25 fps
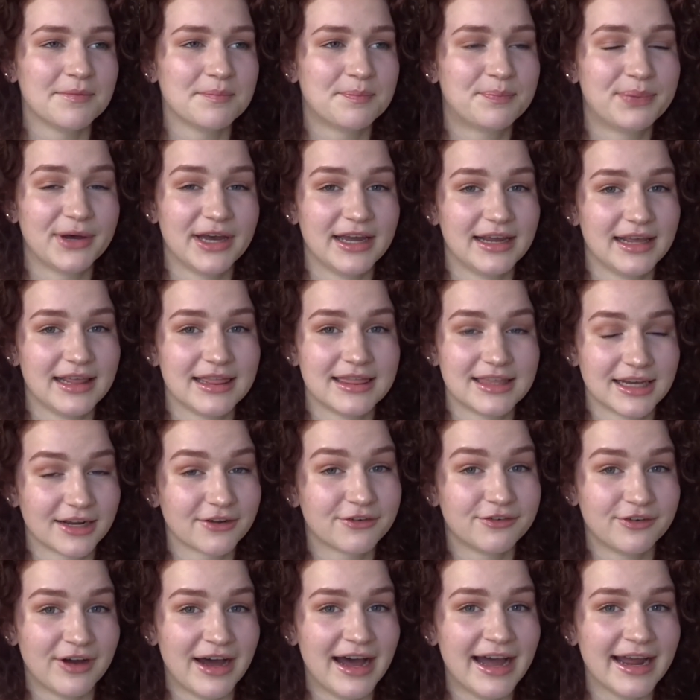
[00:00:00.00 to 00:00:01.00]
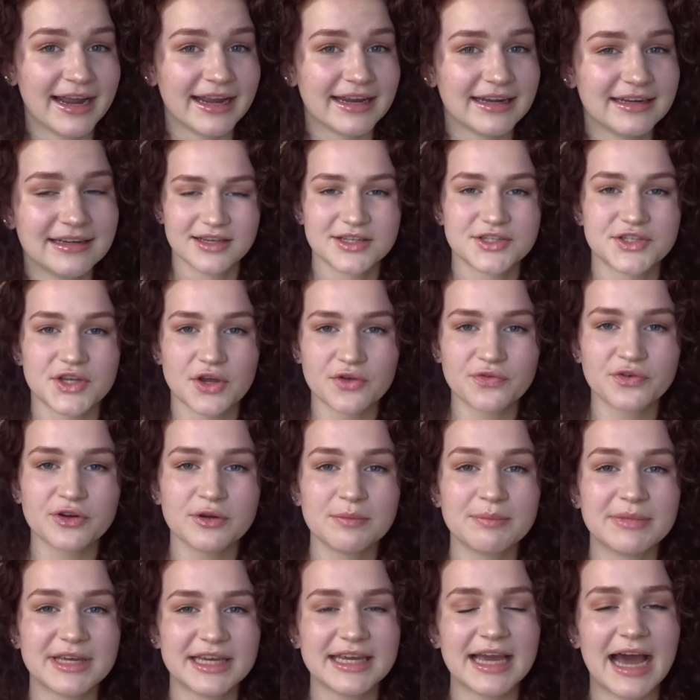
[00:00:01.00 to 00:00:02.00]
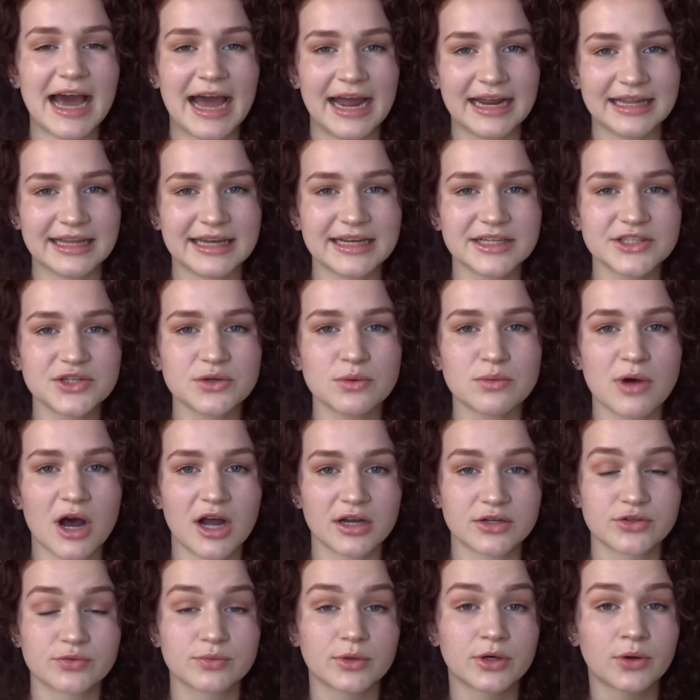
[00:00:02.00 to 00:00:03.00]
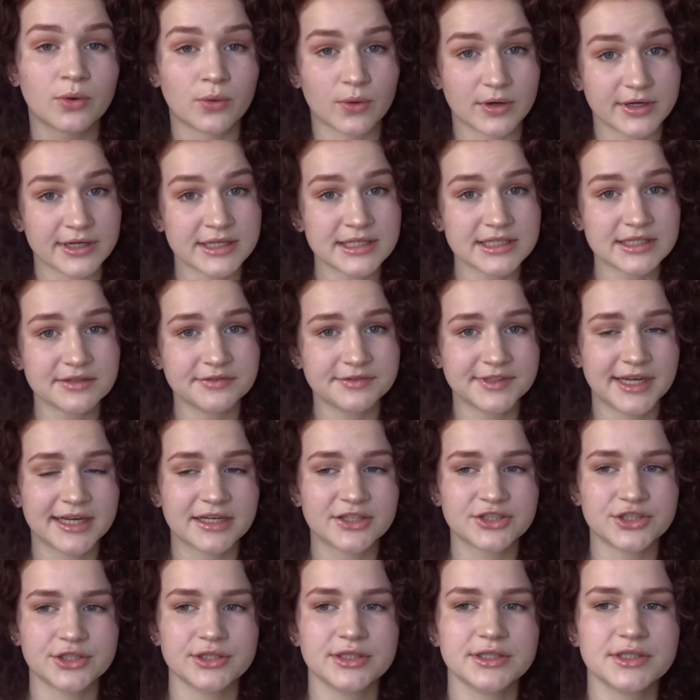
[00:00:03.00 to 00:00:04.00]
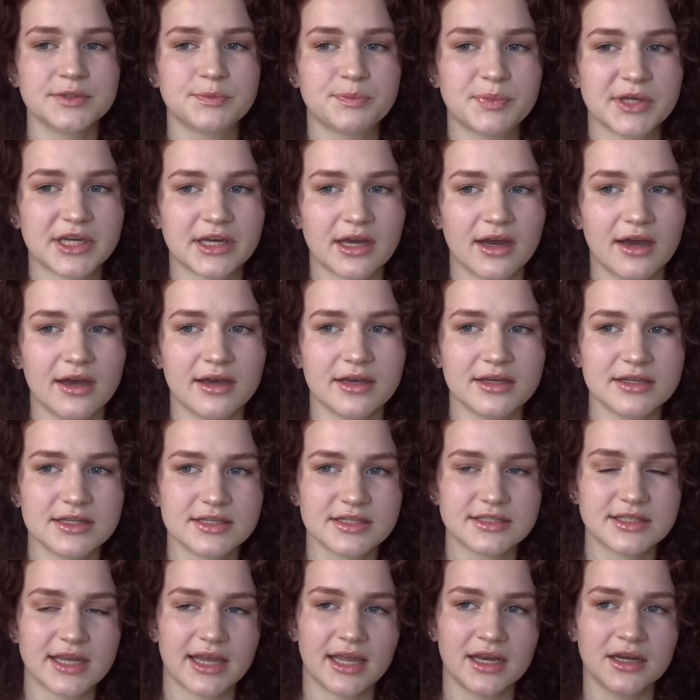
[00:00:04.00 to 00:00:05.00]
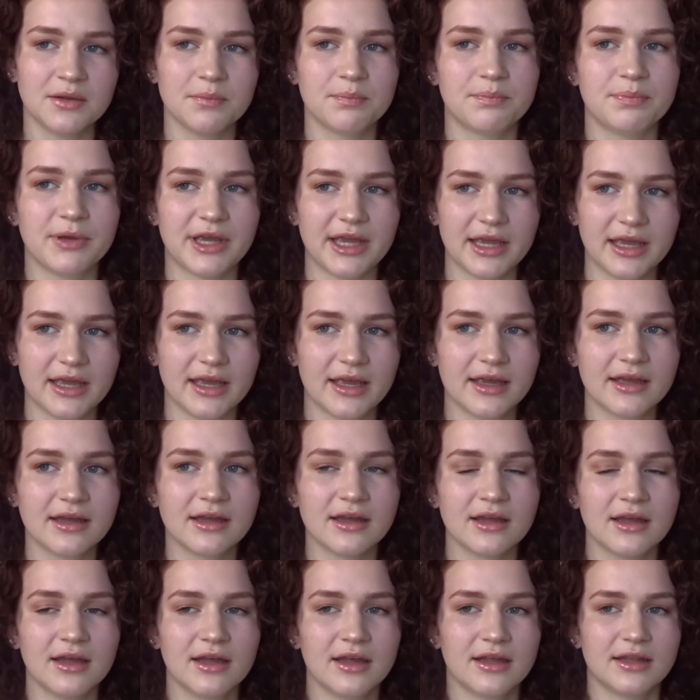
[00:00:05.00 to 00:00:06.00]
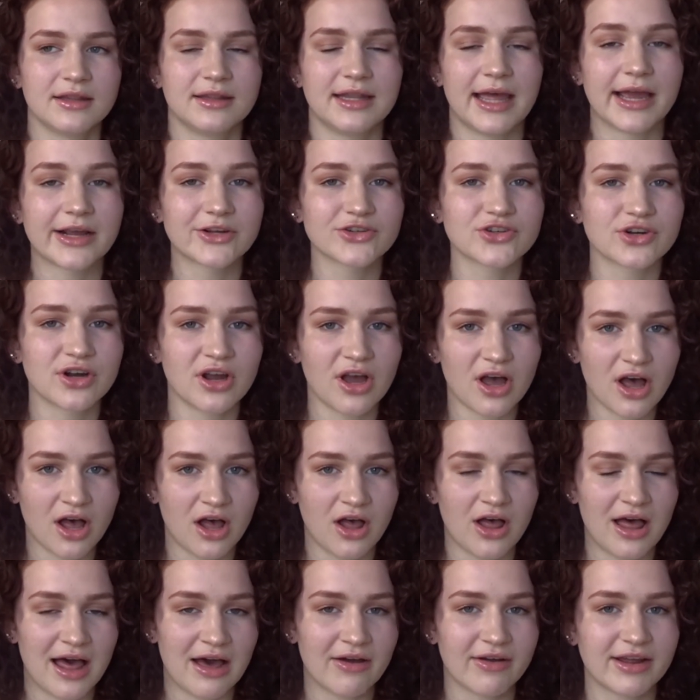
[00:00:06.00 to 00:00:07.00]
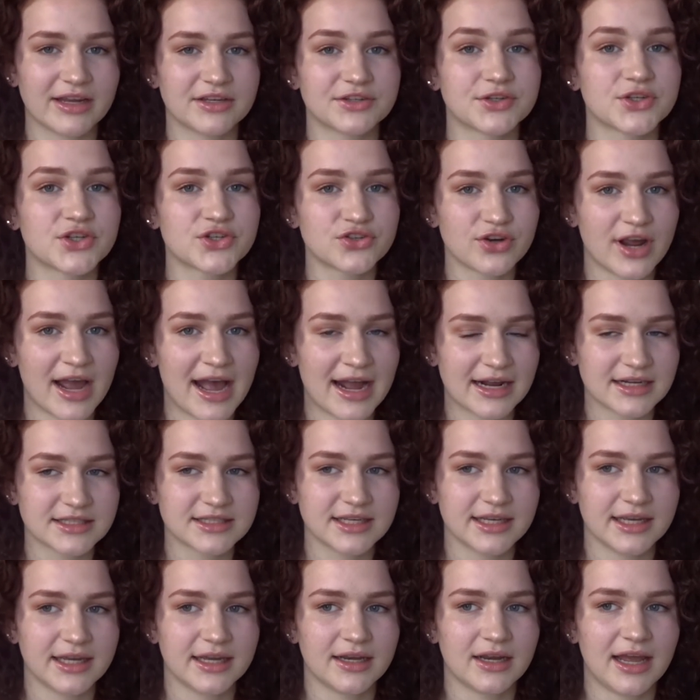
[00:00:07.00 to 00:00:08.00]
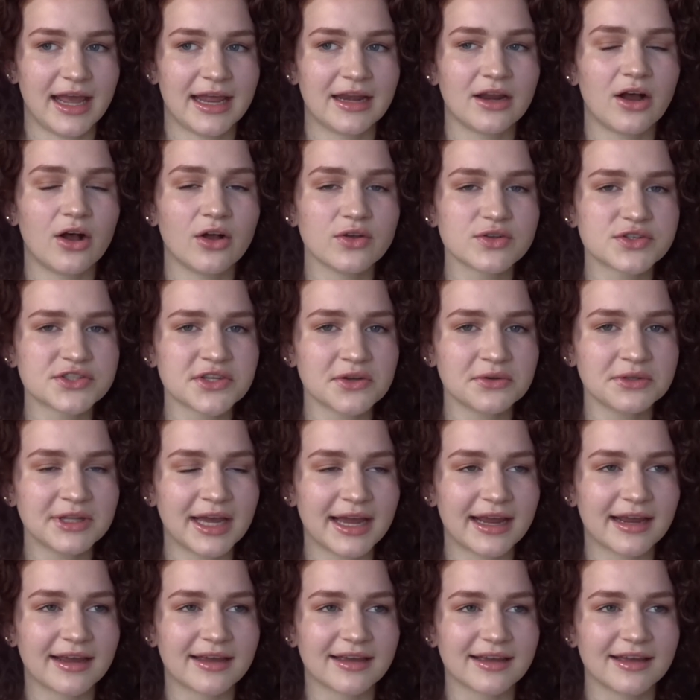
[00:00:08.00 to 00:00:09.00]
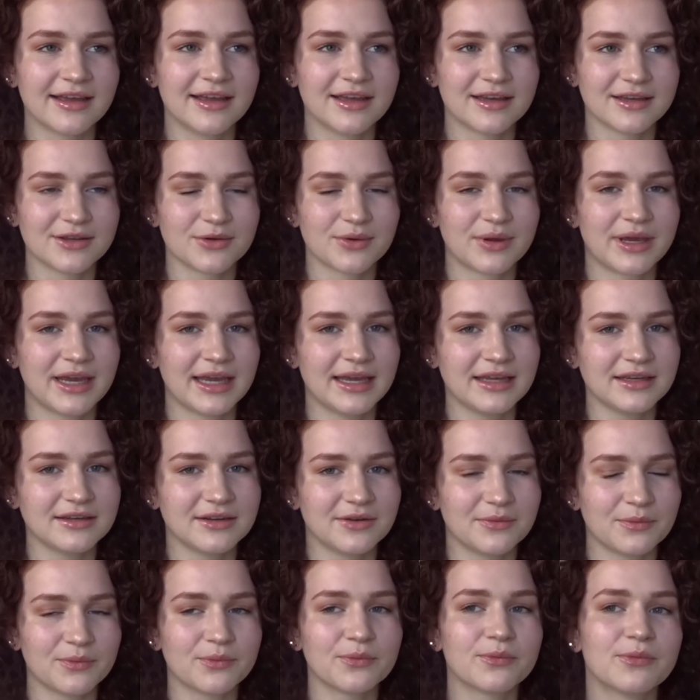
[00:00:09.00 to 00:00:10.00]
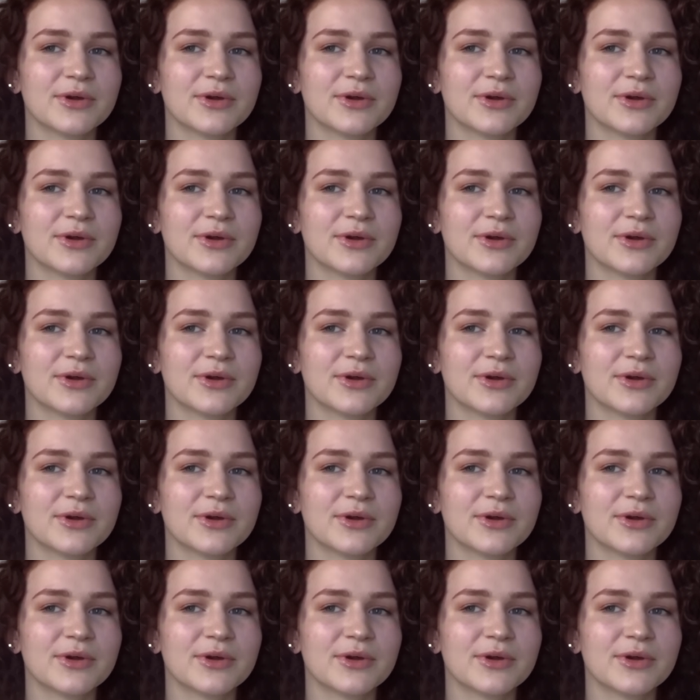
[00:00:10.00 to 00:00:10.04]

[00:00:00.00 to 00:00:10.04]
but they're fine. So for me, I like to watch recordings of lectures because in a big lecture hall, I'll get distracted and also like you can't,